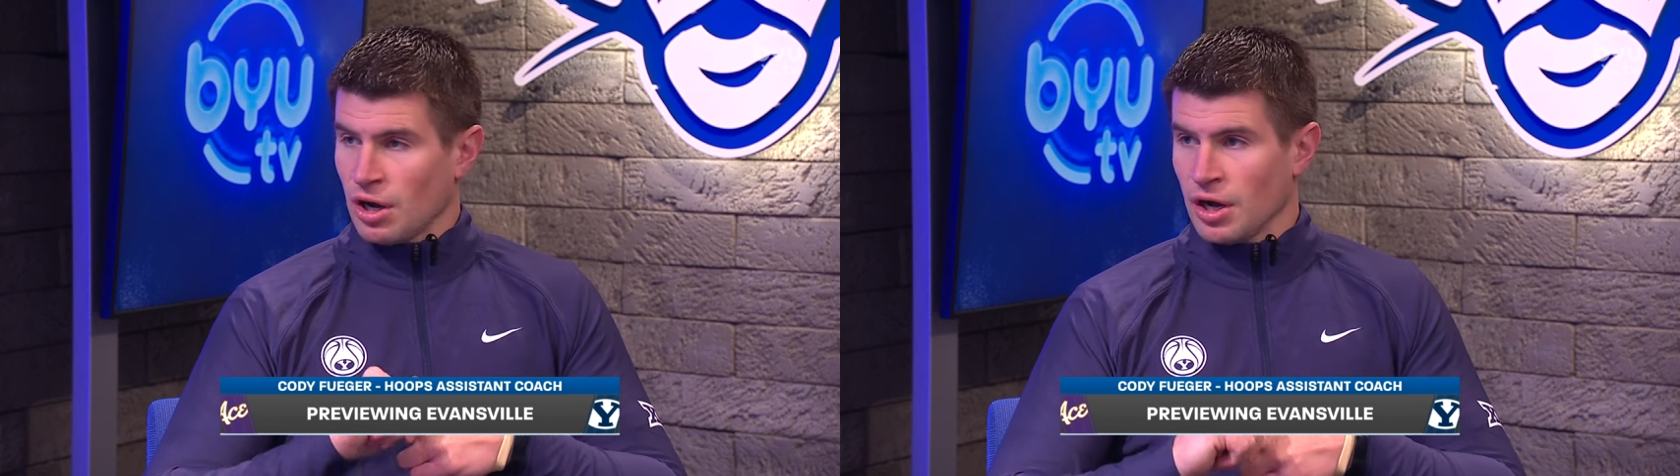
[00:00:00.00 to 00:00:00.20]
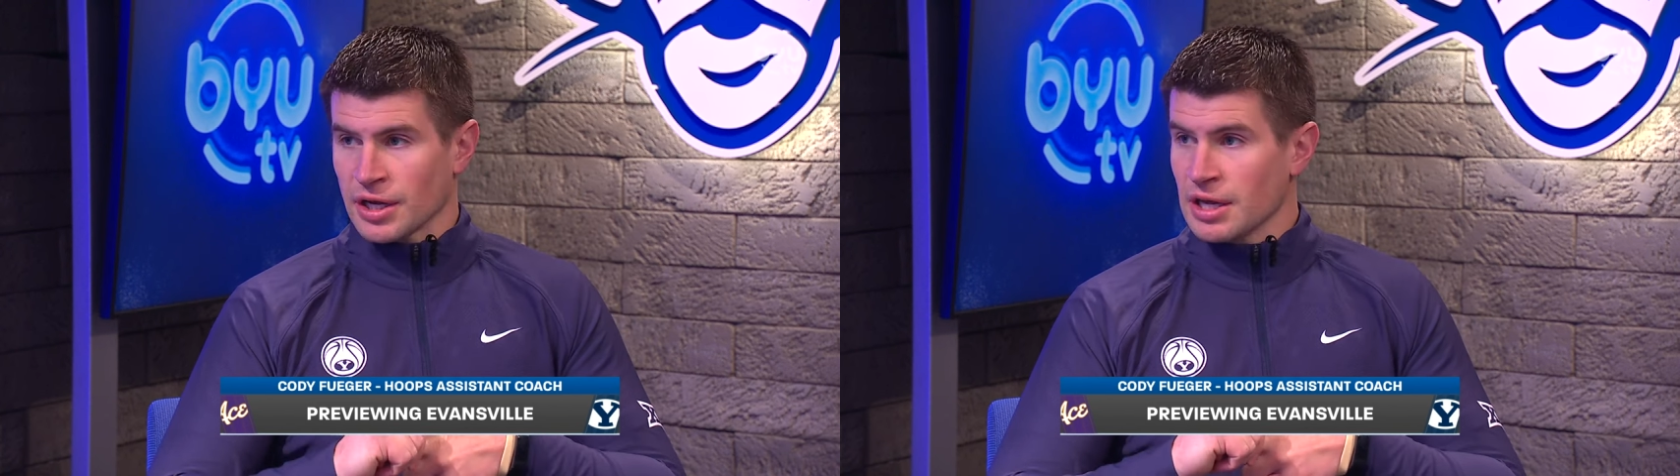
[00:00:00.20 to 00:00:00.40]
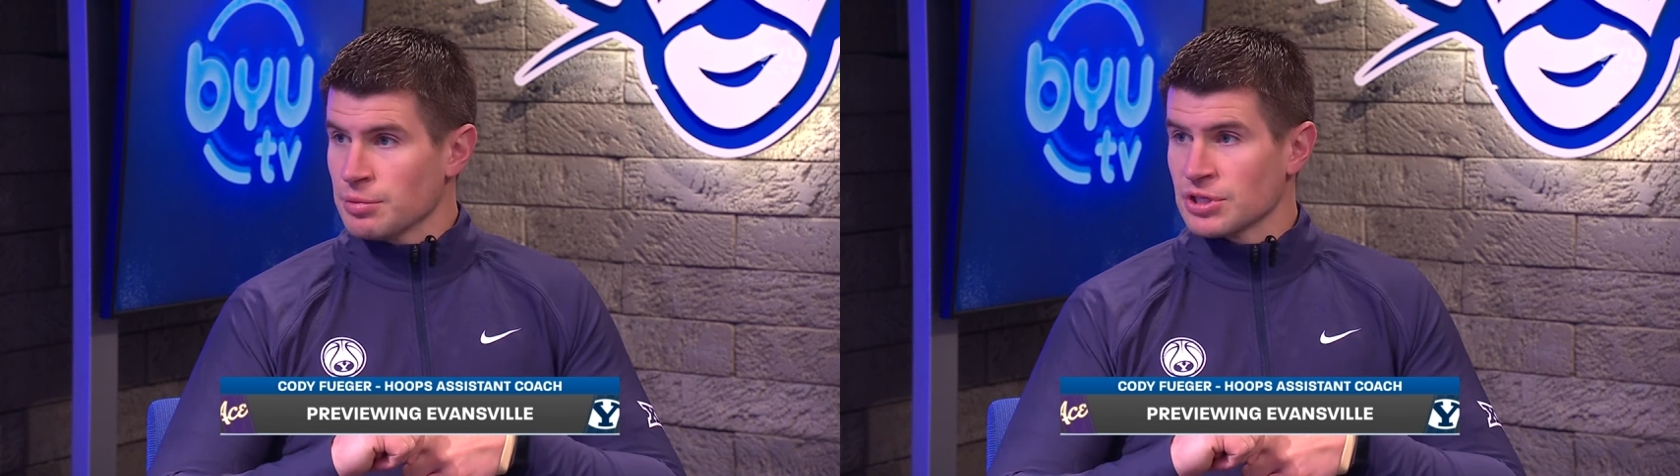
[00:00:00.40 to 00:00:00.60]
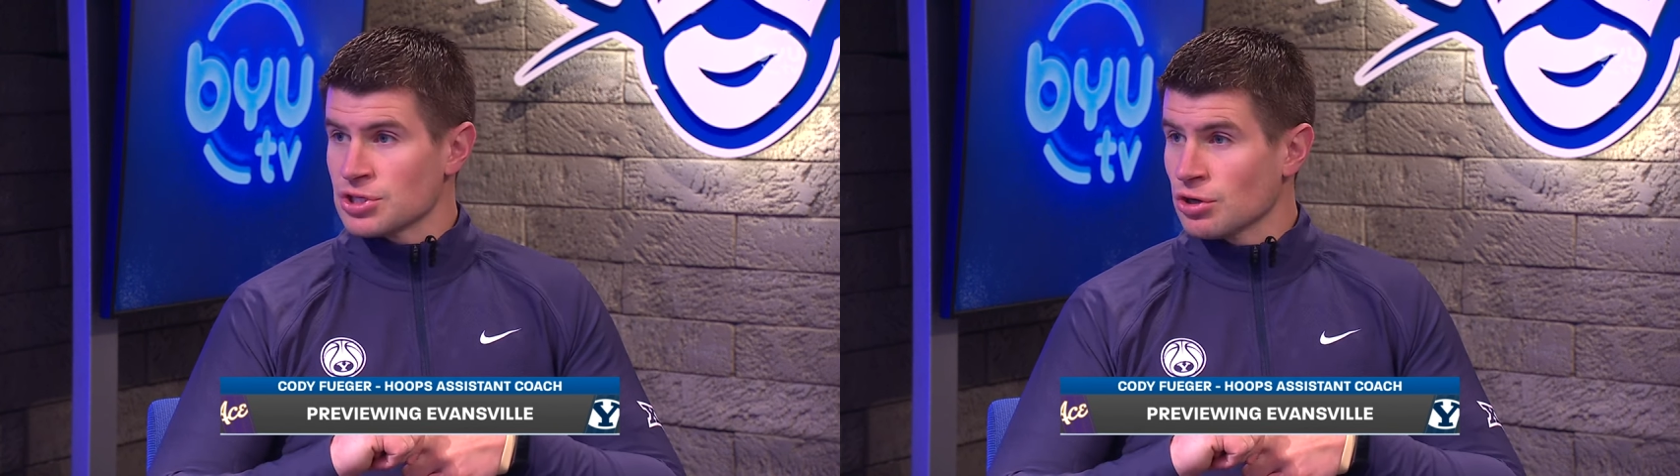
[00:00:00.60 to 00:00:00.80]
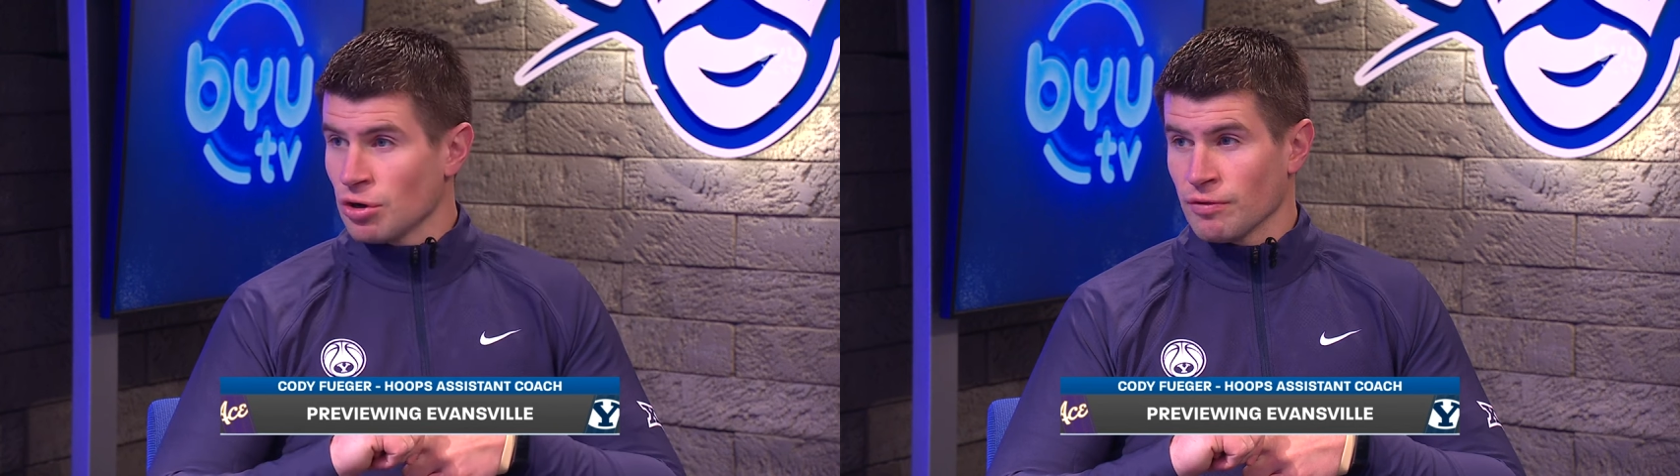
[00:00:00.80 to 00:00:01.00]
uh, keeping
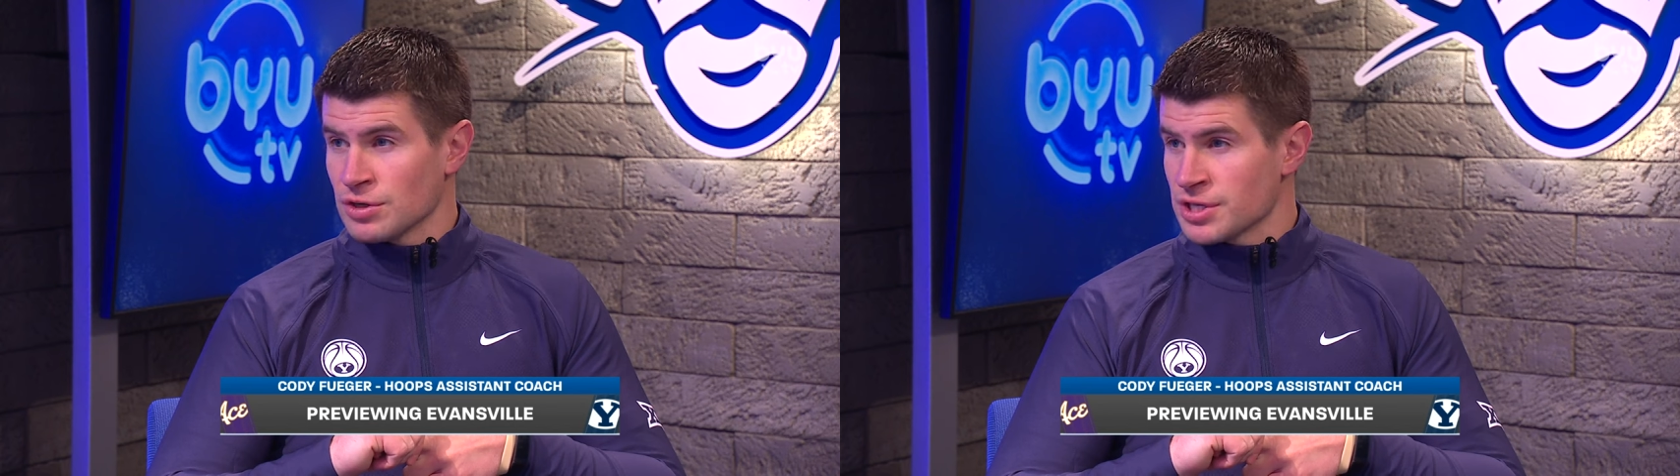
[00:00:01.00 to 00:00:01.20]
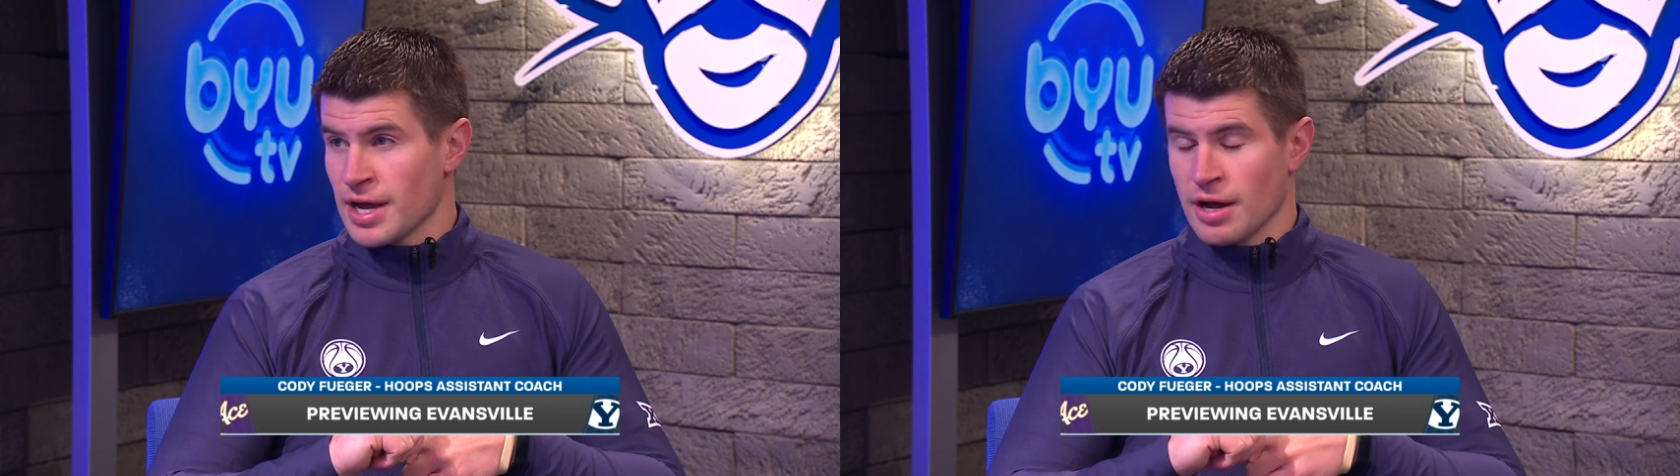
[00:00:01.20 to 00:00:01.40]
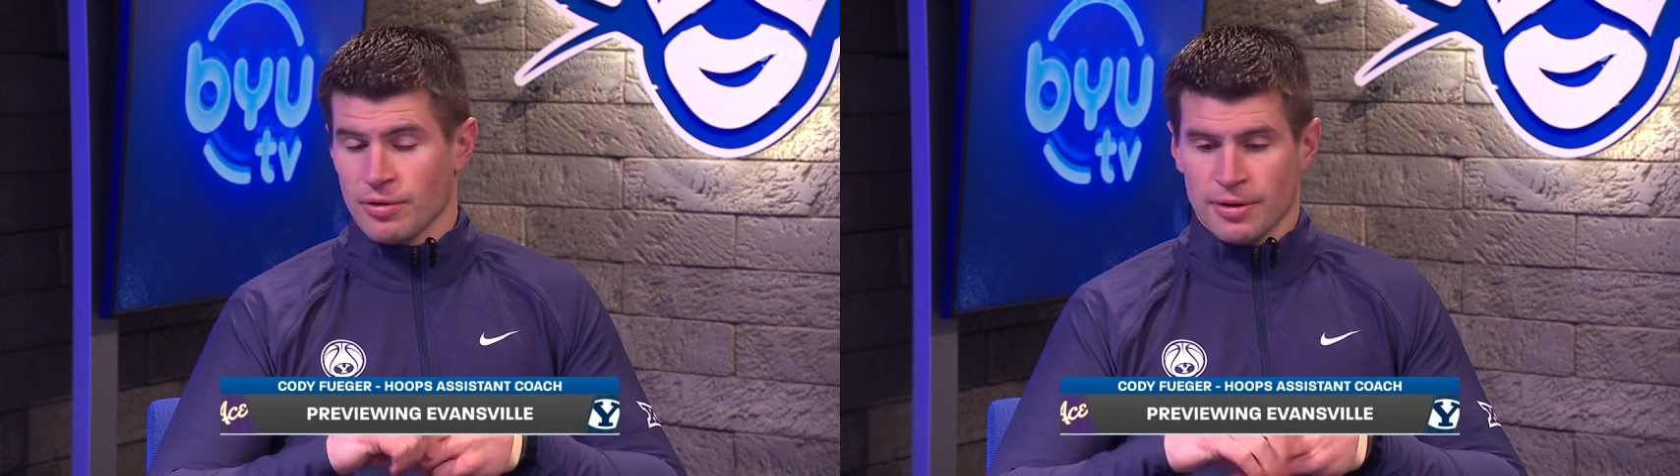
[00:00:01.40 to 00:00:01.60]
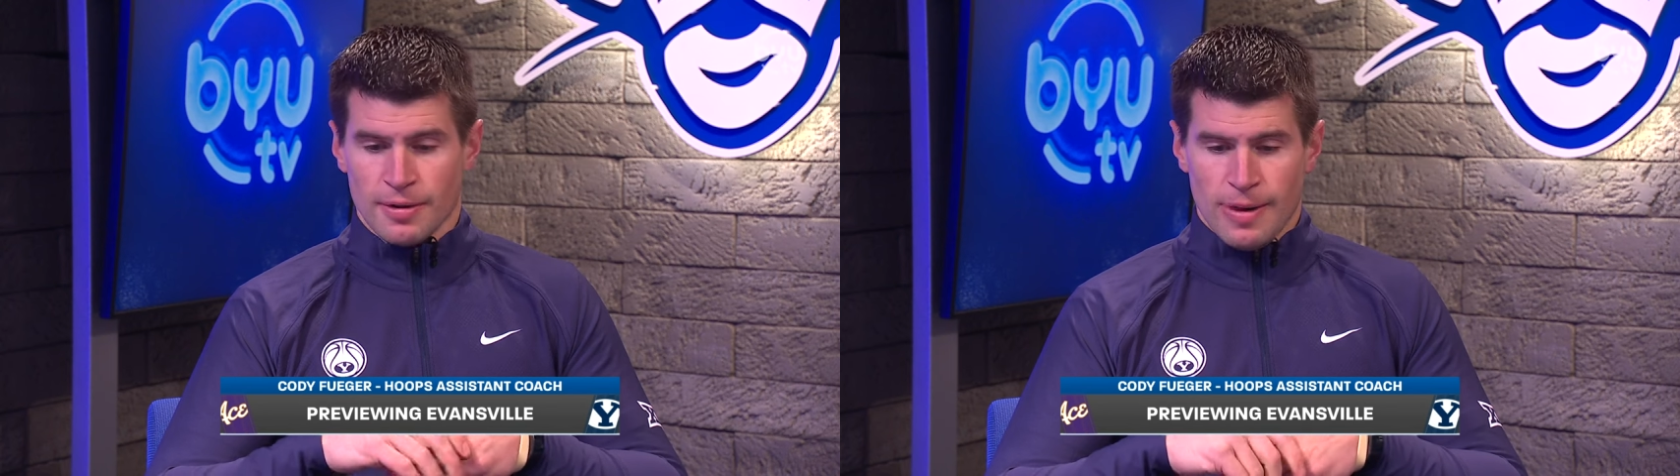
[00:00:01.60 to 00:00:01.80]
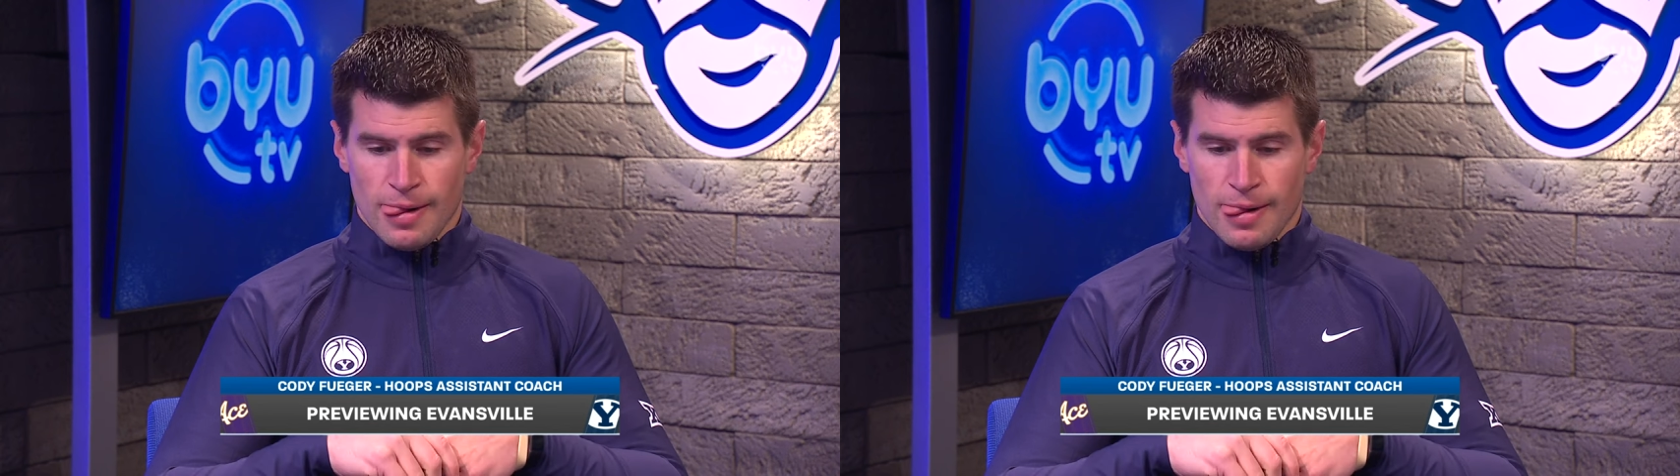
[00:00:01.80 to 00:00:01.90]
the turnovers down,